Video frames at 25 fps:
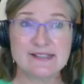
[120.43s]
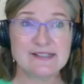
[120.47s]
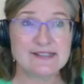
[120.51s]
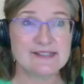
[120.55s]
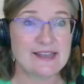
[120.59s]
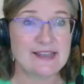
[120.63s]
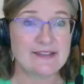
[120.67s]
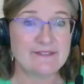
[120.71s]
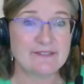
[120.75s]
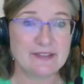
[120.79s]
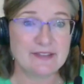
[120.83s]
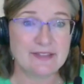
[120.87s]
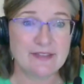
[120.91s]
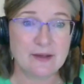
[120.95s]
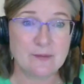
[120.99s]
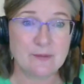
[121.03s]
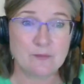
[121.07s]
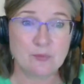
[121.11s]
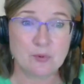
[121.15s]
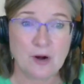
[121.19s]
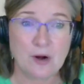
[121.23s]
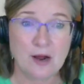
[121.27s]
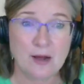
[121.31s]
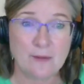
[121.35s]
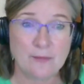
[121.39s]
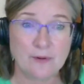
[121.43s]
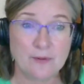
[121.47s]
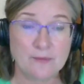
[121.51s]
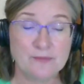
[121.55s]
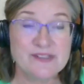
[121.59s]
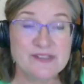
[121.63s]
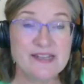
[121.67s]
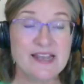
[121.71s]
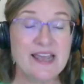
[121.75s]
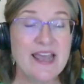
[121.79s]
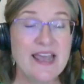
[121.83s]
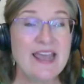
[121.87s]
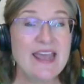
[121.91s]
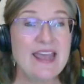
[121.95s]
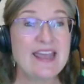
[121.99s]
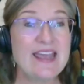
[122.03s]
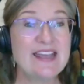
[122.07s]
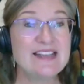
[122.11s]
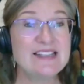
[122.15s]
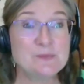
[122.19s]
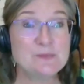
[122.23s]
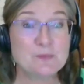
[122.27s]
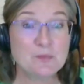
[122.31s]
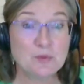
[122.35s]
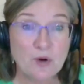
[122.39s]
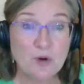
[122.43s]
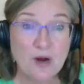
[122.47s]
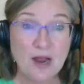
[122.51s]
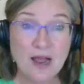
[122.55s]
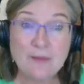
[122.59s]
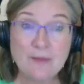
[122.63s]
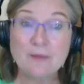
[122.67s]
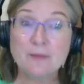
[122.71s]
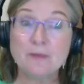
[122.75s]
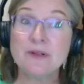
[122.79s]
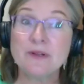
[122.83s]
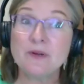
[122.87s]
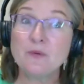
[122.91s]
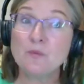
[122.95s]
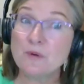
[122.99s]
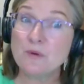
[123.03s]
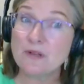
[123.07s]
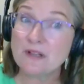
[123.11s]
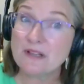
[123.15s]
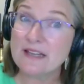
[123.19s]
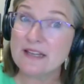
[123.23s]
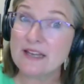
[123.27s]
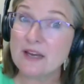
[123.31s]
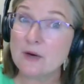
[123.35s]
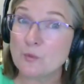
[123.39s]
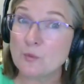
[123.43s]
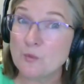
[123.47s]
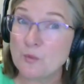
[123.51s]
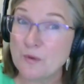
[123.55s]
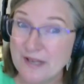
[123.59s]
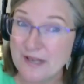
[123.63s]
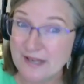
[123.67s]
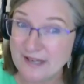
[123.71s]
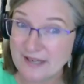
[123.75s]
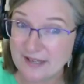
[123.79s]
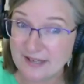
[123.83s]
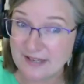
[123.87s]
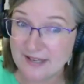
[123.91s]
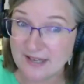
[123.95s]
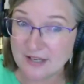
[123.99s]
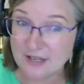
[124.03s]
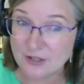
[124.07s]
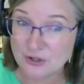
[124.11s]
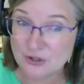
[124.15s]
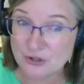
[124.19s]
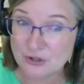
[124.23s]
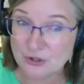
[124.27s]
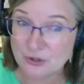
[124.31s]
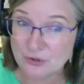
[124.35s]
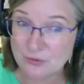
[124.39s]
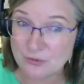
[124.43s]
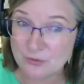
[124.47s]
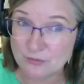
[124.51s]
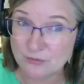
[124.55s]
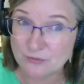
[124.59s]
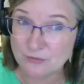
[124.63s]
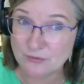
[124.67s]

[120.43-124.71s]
is giving them problems, it's probably really a reading issue.